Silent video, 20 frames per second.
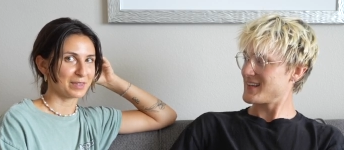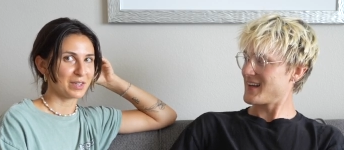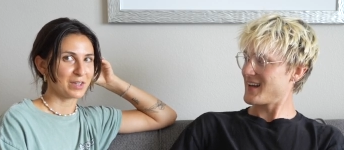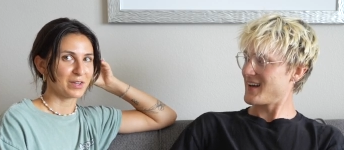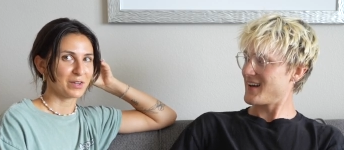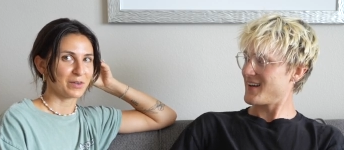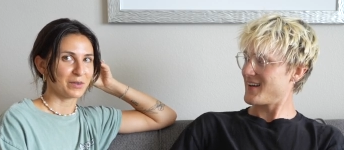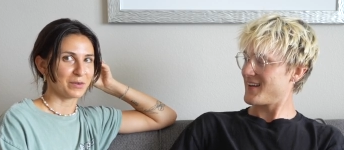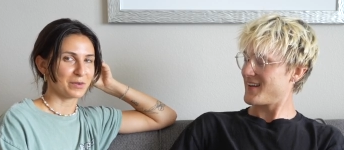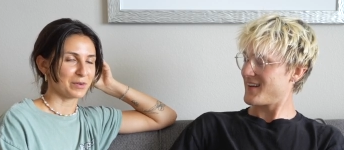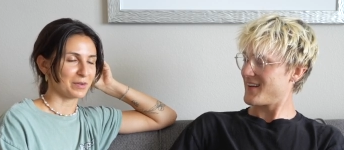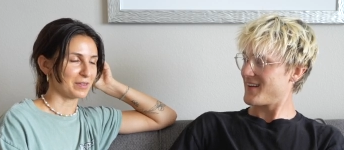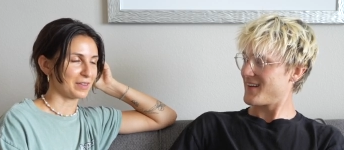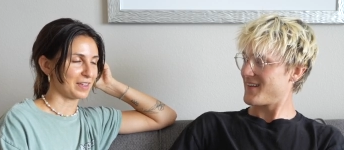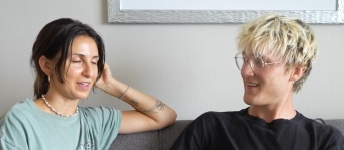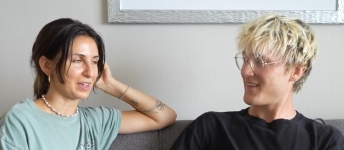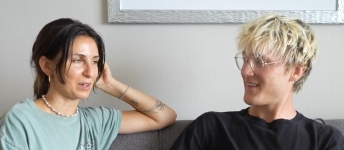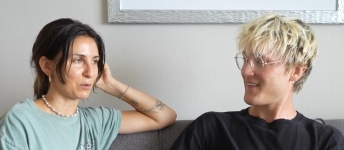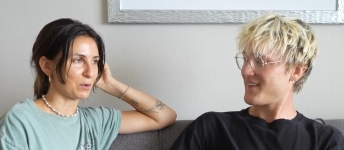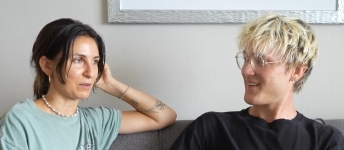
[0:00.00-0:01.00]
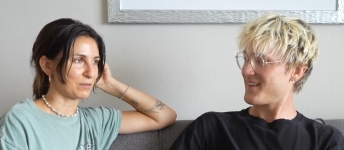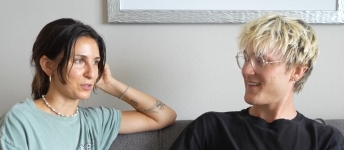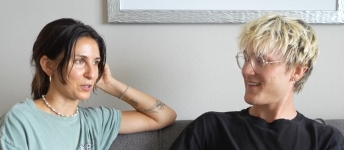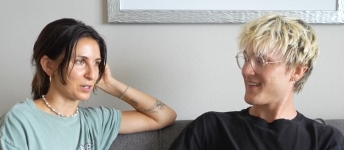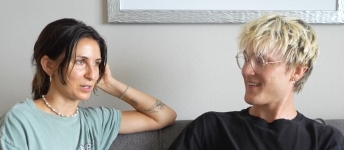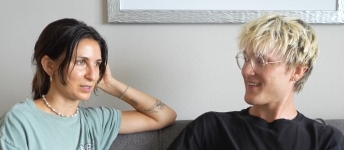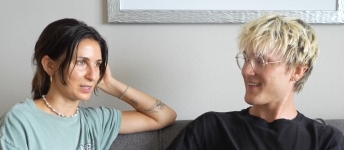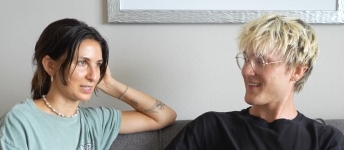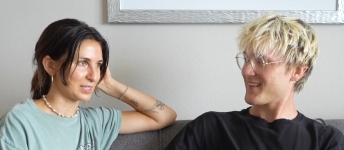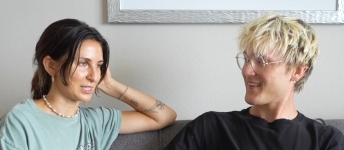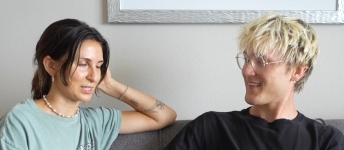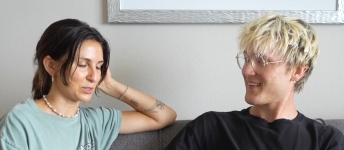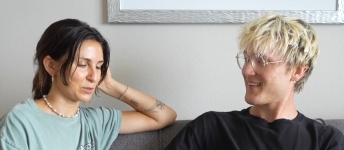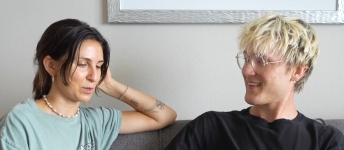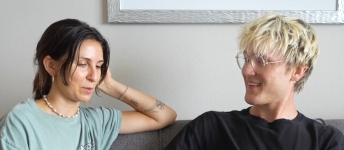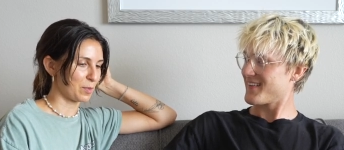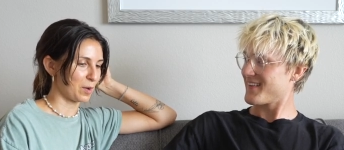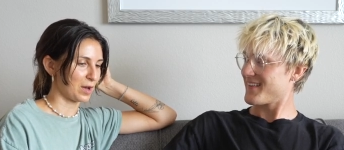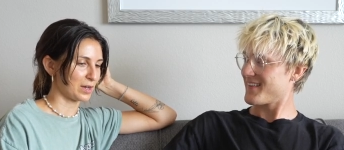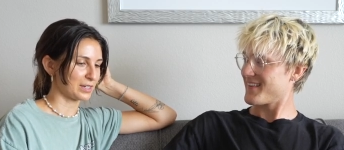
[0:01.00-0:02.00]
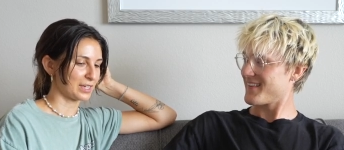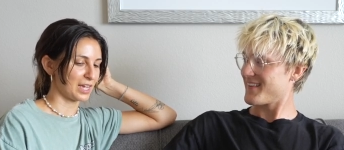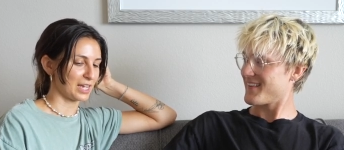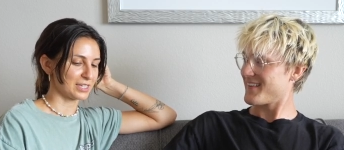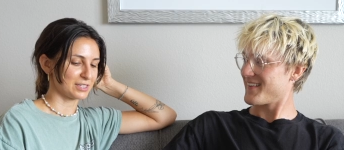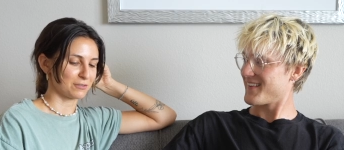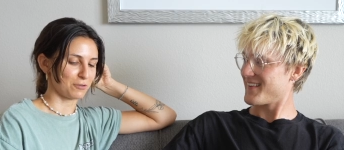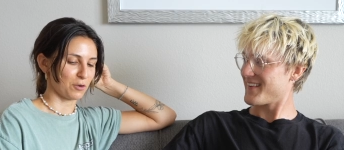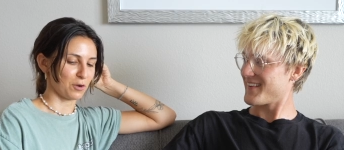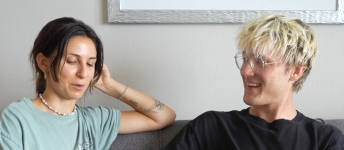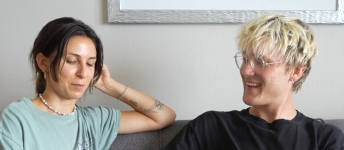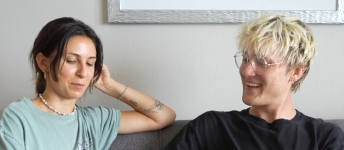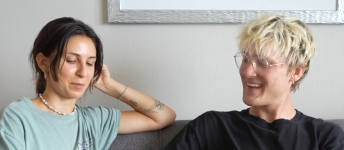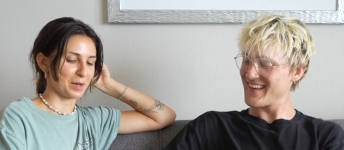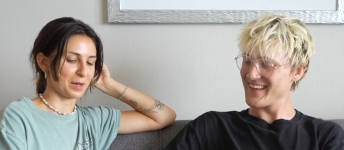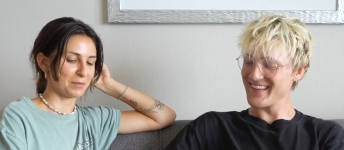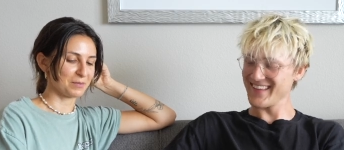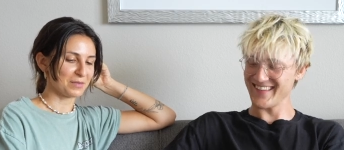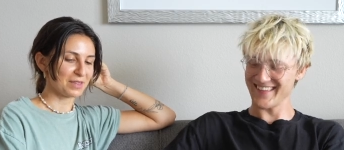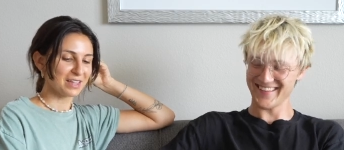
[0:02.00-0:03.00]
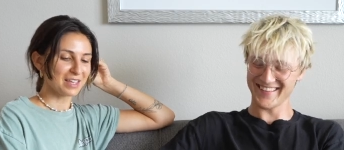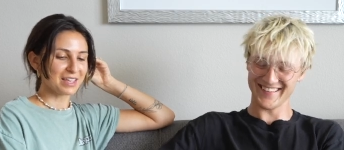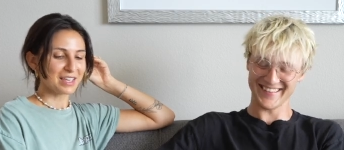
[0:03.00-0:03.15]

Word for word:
Speaker 1: Yeah. We're like, we've turned this into a podcast form, but...